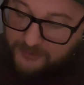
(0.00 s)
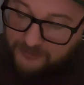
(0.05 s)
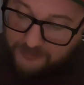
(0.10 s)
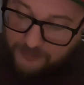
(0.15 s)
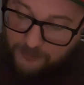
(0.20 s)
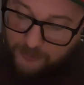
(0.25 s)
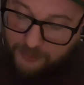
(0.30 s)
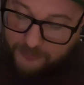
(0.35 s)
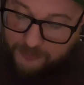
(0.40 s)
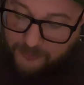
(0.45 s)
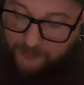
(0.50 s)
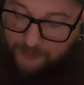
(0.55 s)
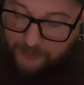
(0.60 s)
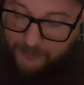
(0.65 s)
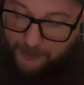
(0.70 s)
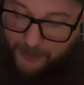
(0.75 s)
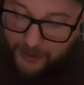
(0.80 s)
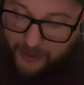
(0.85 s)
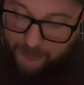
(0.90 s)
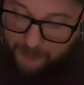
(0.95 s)
Stacy walked
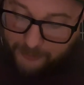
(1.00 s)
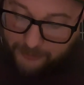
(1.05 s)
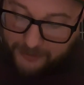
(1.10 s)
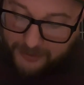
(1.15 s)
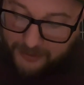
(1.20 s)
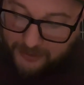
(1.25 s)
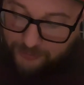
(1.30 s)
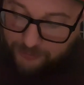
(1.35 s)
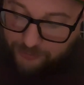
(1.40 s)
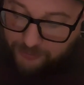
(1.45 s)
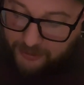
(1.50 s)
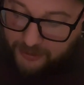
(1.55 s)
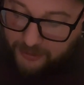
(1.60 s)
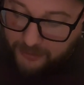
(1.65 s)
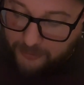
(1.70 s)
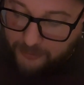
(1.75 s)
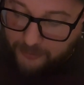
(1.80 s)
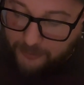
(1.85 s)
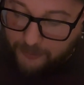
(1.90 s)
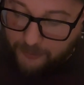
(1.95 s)
over to the bottle and began
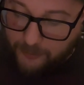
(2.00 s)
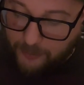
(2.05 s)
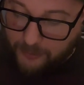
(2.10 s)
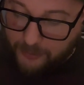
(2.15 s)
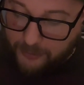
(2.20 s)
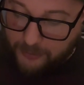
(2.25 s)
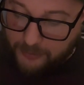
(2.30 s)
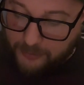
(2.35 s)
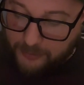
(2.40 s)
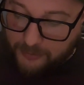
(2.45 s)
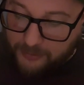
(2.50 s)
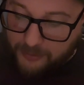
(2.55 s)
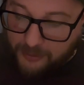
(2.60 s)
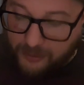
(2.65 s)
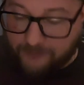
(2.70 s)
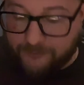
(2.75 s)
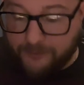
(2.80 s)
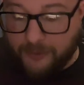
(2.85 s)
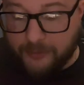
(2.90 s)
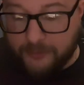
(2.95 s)
drinking a little more.
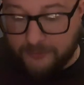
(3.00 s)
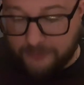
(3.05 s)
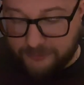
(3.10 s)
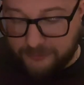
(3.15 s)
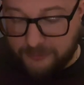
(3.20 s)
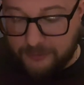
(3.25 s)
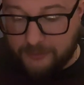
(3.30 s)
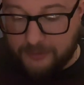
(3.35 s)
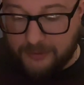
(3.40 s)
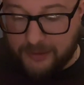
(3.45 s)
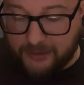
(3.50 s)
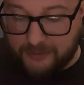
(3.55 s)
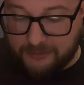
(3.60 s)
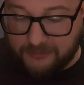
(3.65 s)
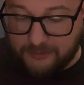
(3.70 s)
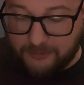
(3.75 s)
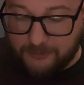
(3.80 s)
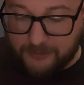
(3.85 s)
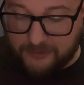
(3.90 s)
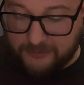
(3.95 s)
I followed suit and
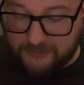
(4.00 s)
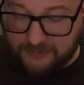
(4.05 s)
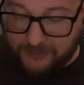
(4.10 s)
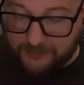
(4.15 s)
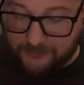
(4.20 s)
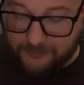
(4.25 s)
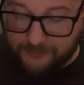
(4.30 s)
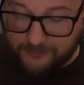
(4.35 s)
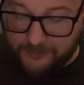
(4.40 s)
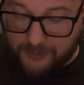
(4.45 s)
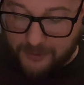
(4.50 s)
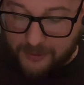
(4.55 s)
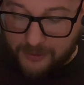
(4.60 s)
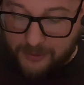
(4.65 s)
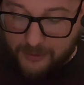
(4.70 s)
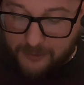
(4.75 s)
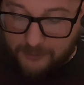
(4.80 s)
had some myself.